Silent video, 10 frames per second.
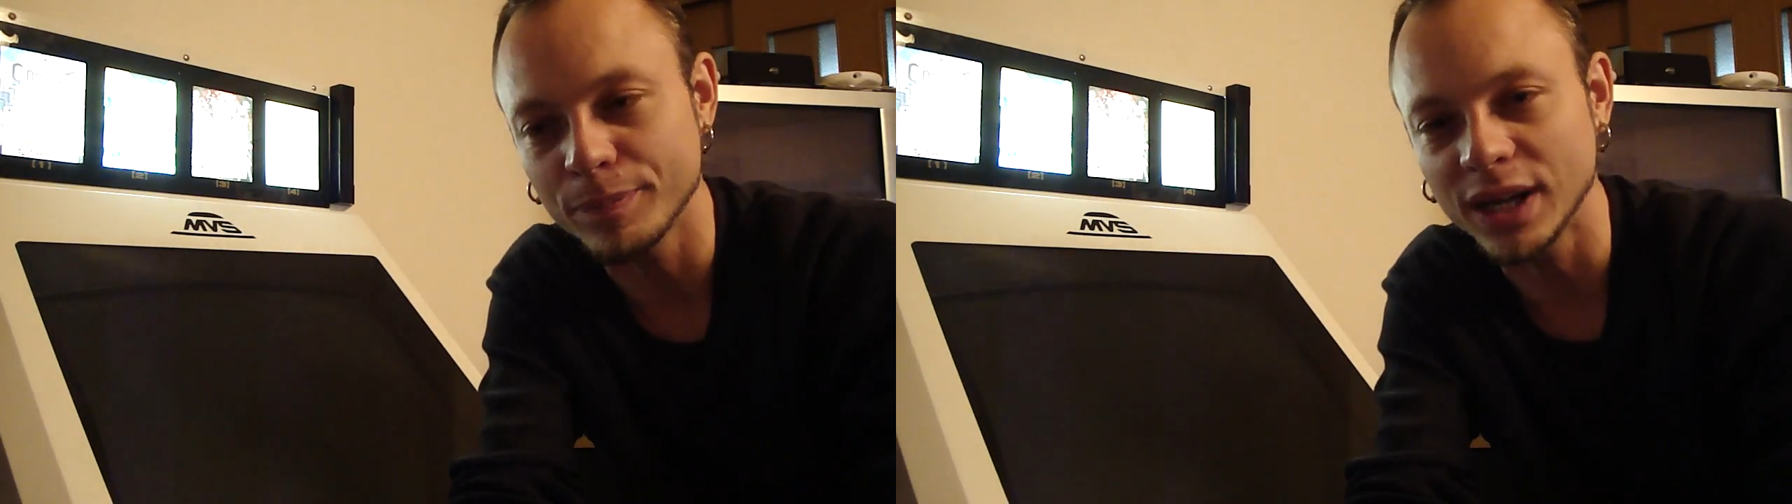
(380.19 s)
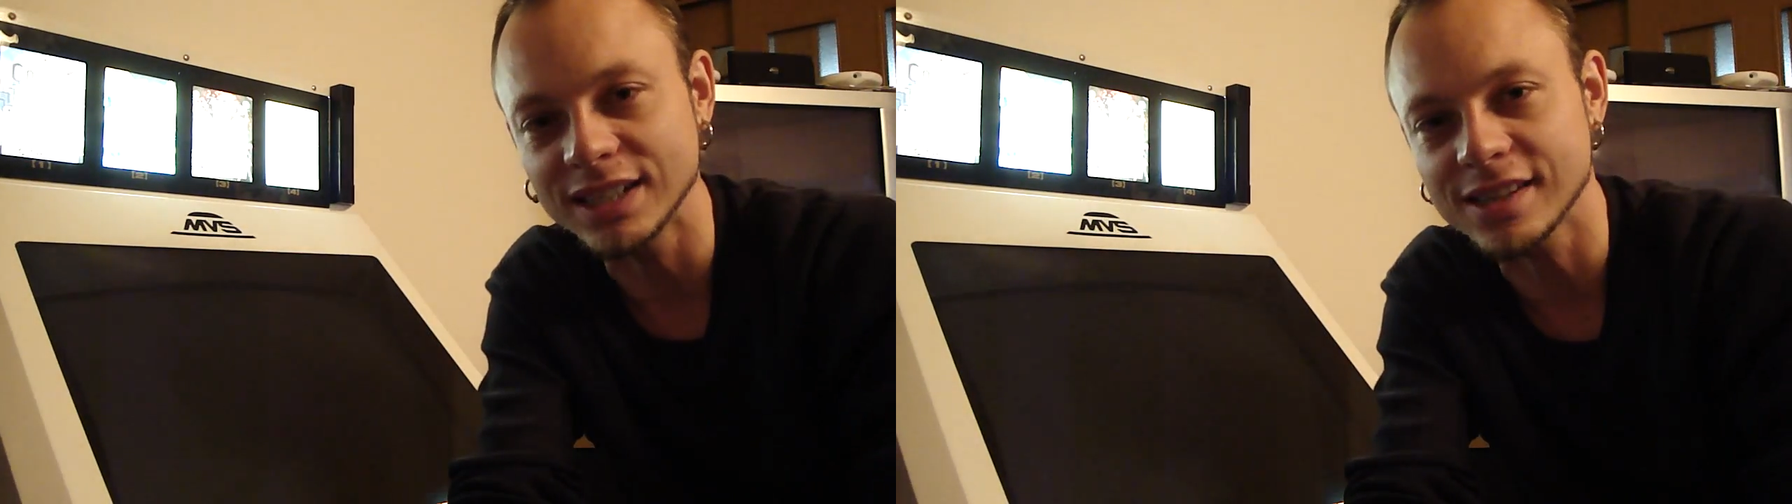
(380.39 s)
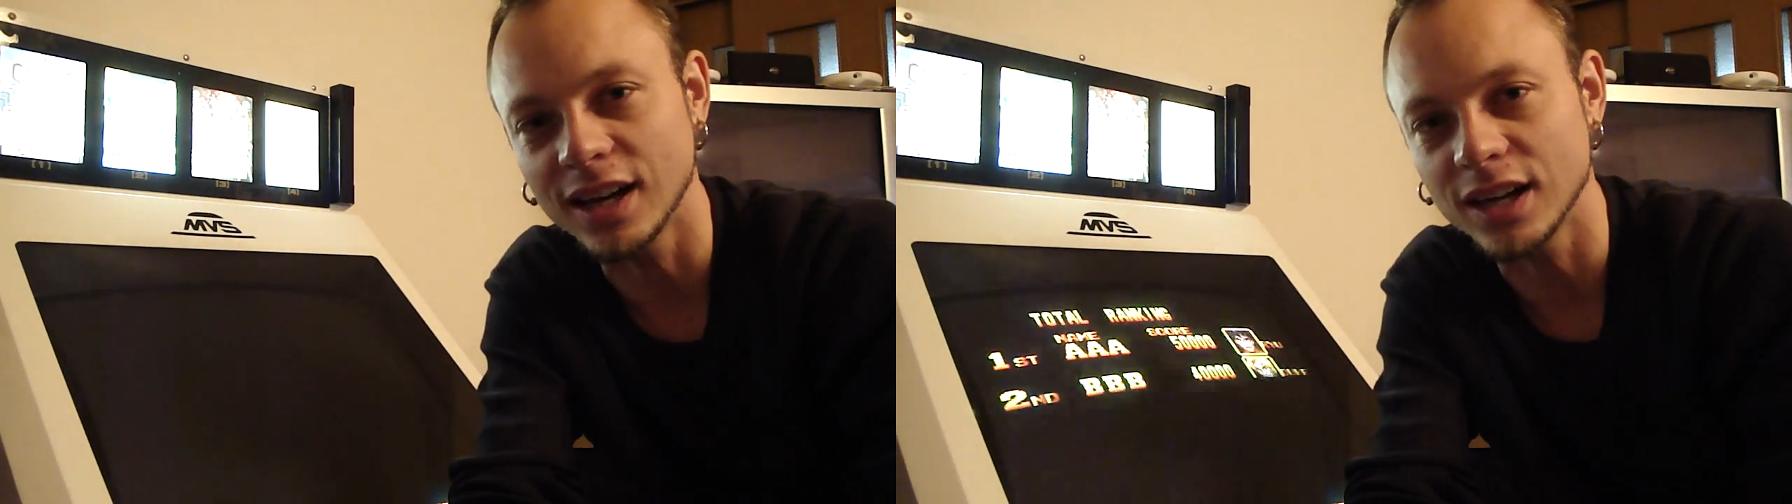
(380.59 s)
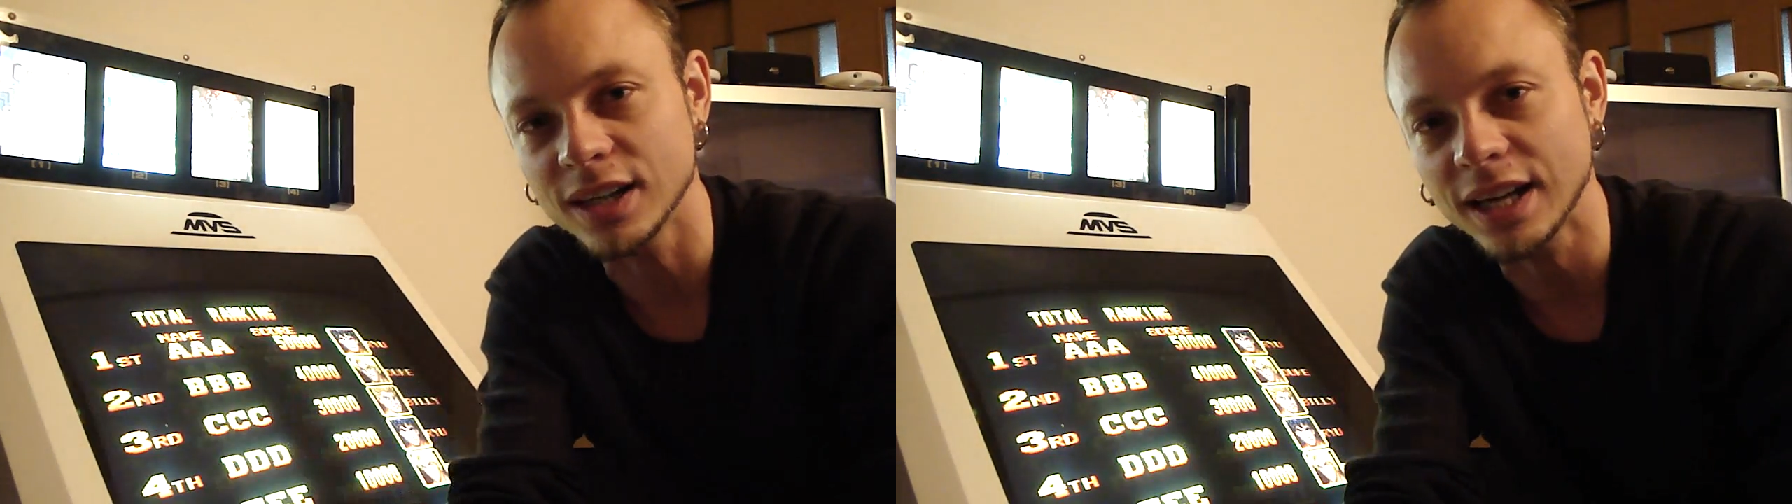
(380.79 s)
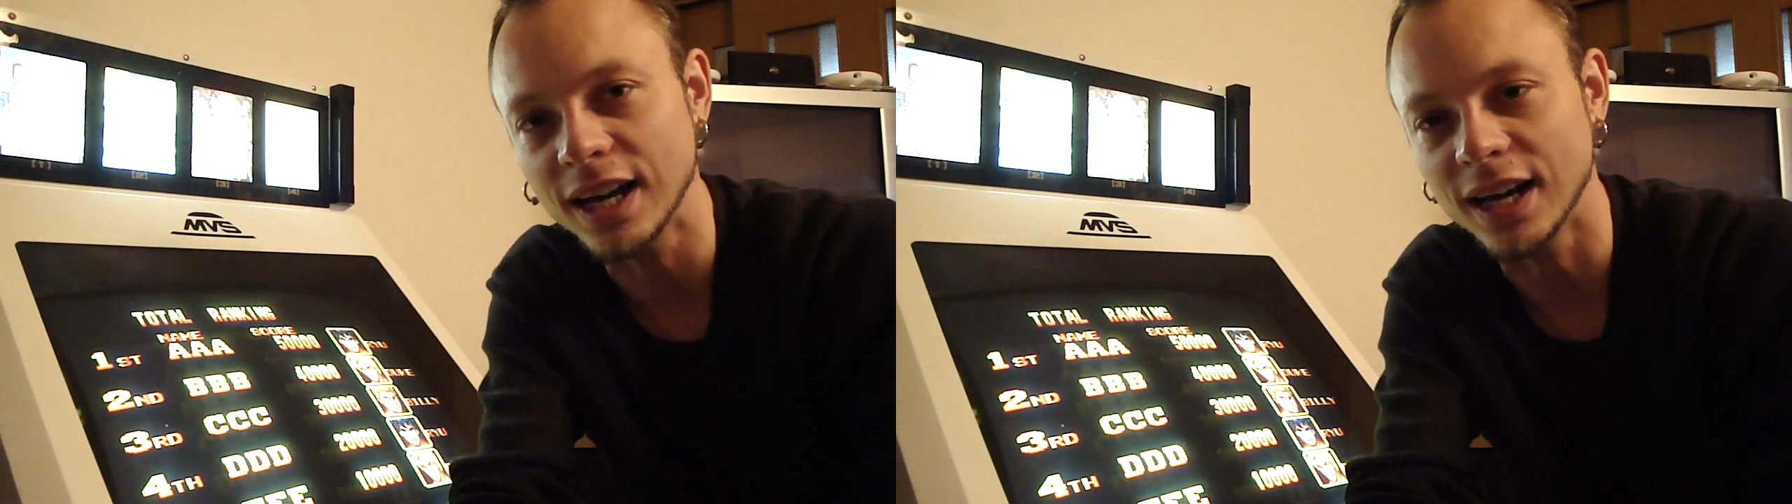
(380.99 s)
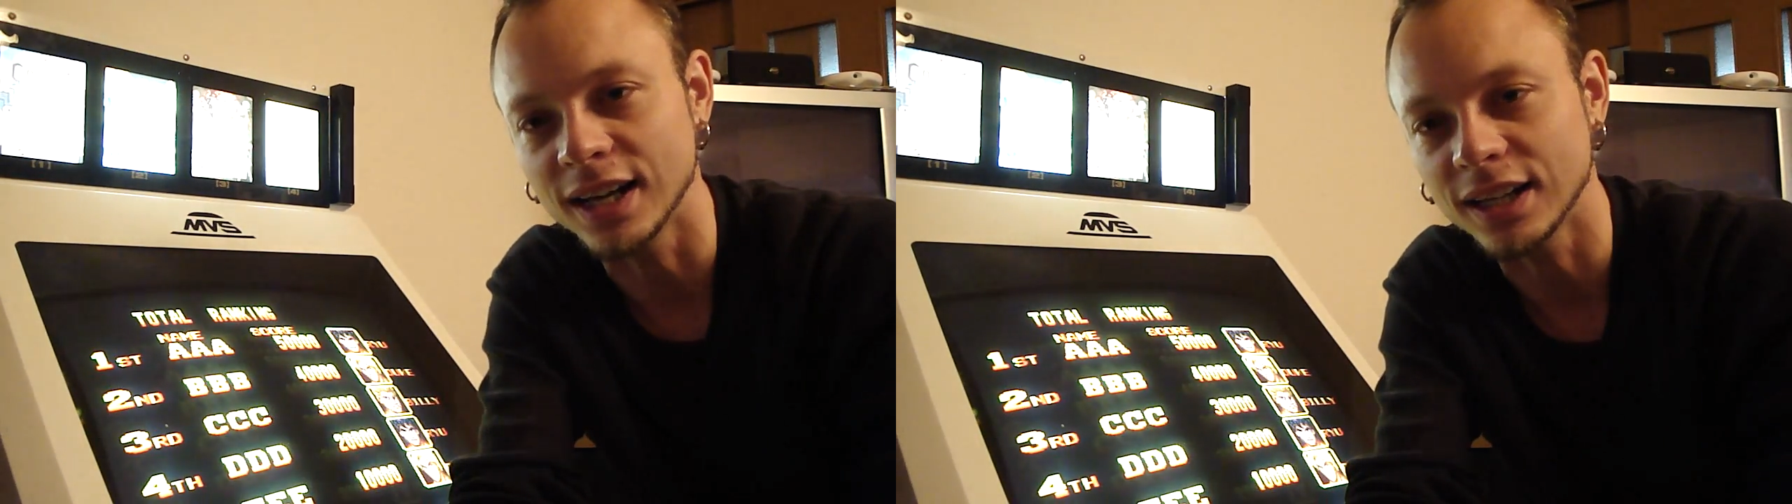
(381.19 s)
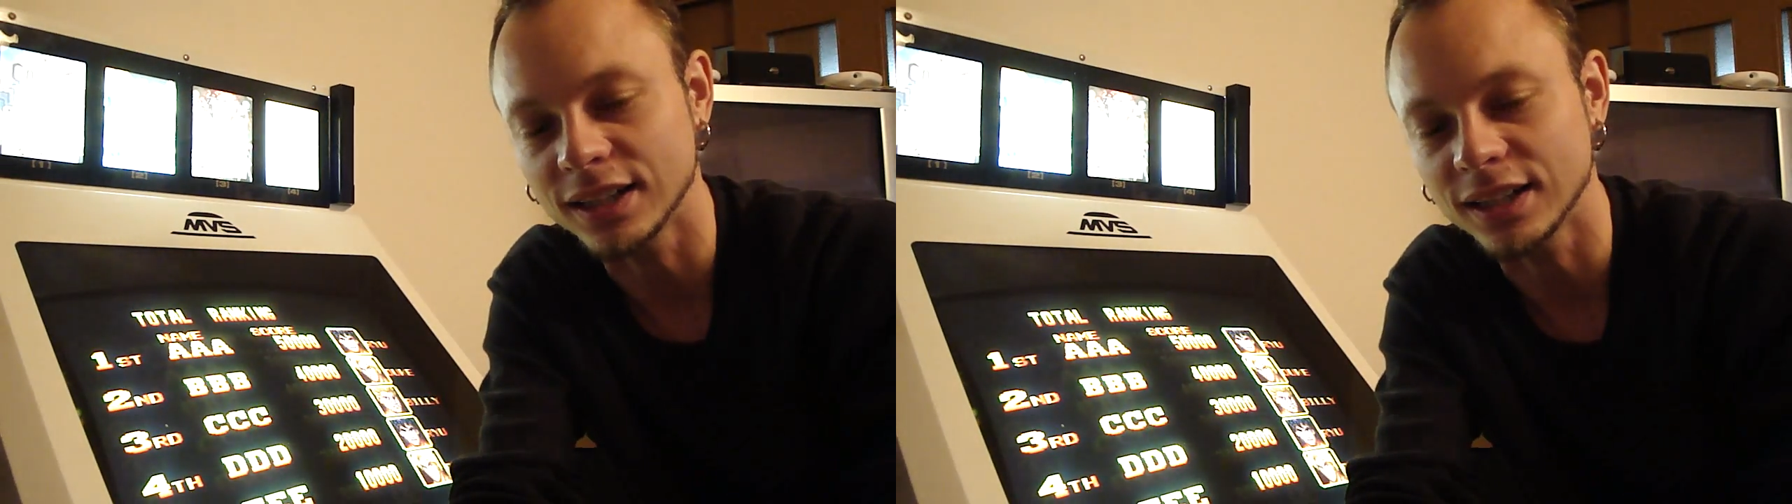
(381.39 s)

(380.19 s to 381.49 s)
But, yeah,